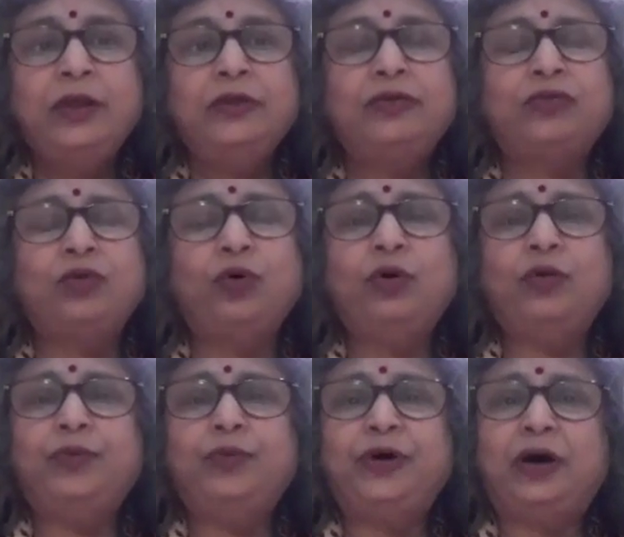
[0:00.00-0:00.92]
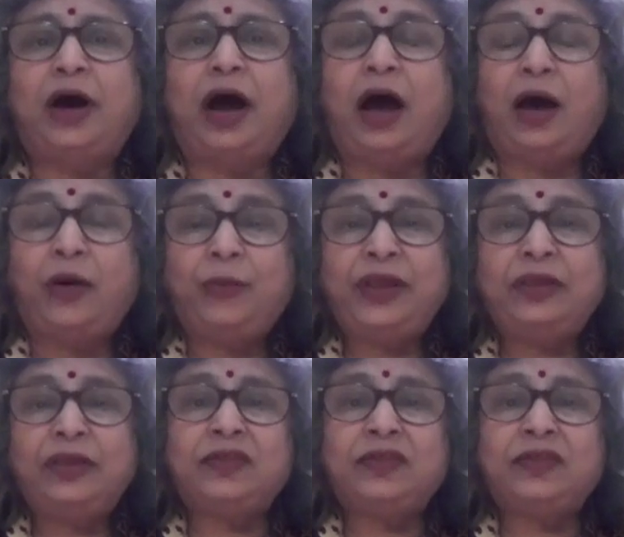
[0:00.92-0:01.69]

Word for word: So are we